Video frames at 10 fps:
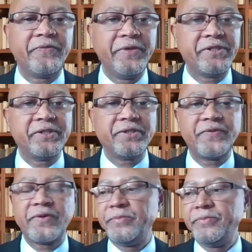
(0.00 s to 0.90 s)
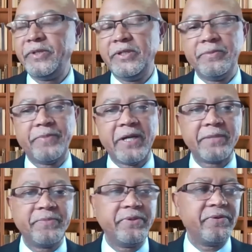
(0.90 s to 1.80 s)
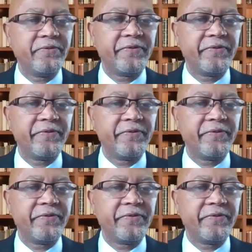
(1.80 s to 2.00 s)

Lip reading: Officials from the Department